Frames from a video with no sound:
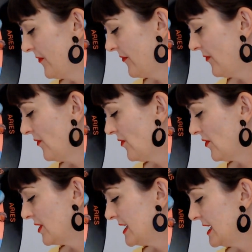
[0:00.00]

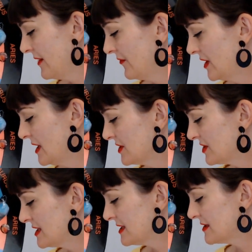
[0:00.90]
Ooh, nearly finished.
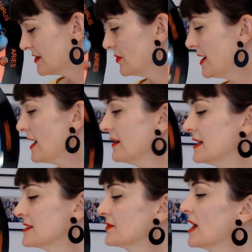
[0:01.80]
This is
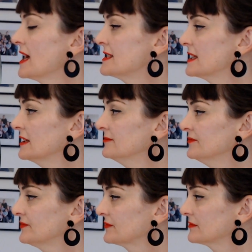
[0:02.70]
Aquarius rising,
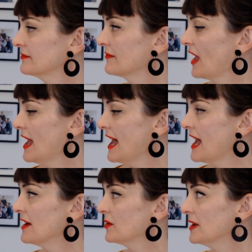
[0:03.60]

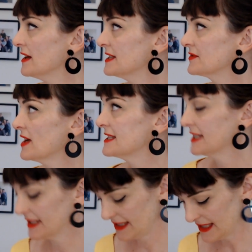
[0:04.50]
and Aquarius
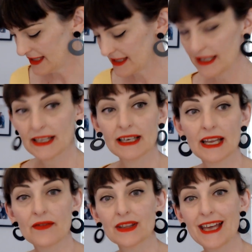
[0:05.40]
rising sees us in the
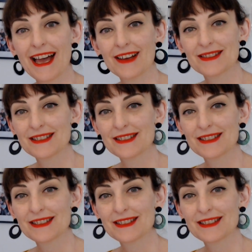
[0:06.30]
11th house.